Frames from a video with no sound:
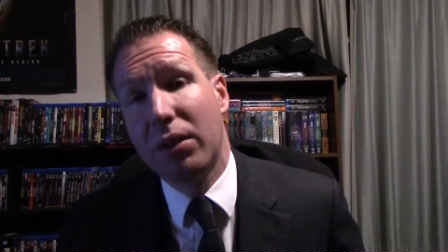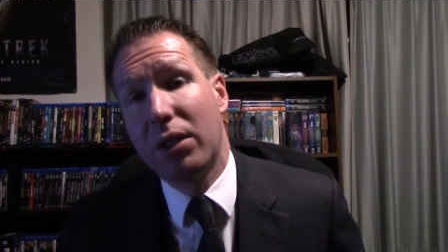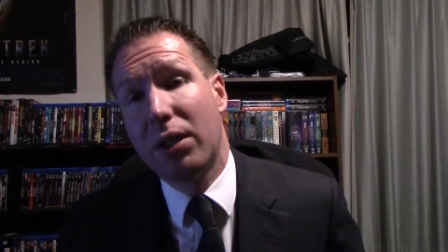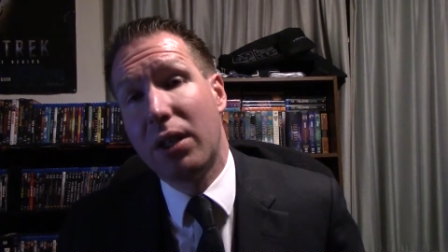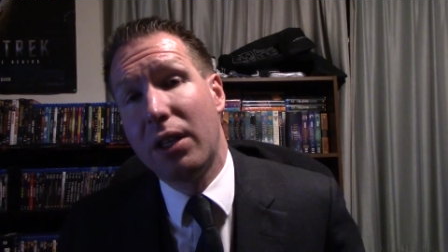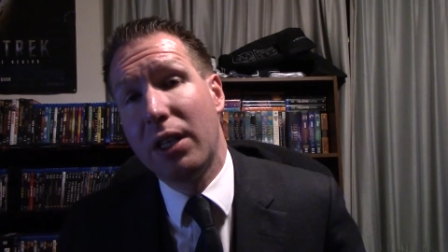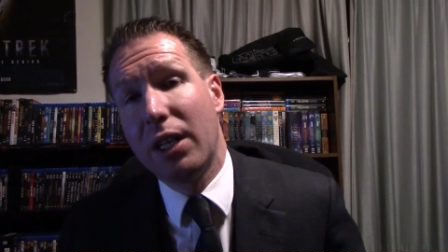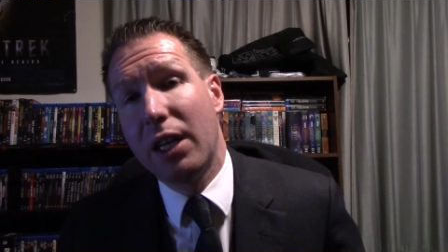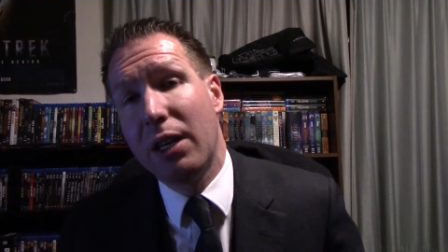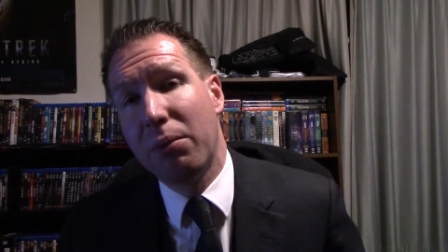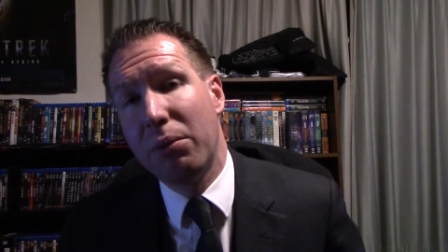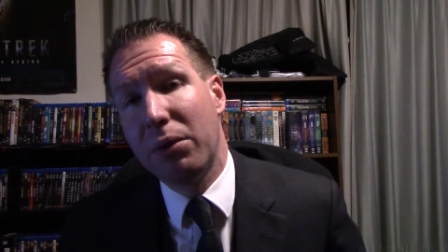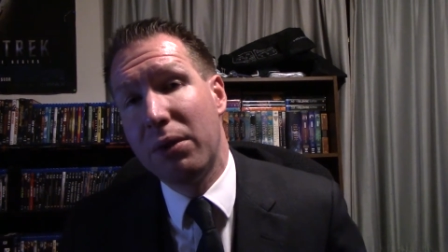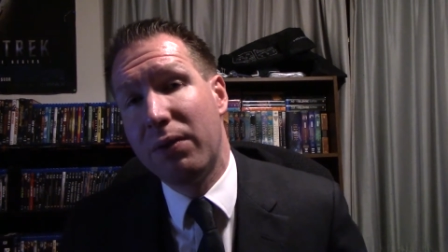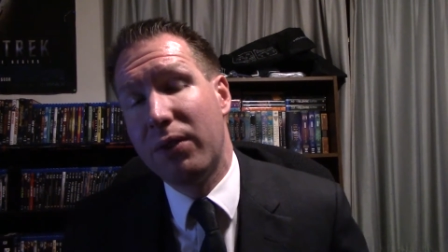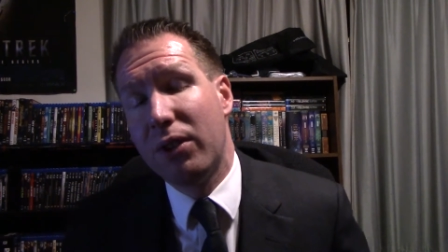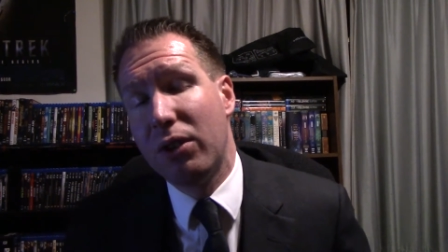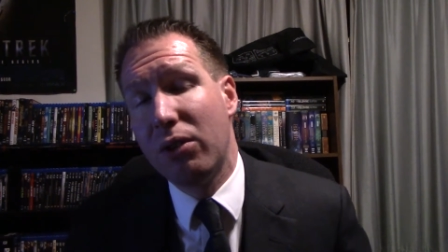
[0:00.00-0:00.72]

Start out with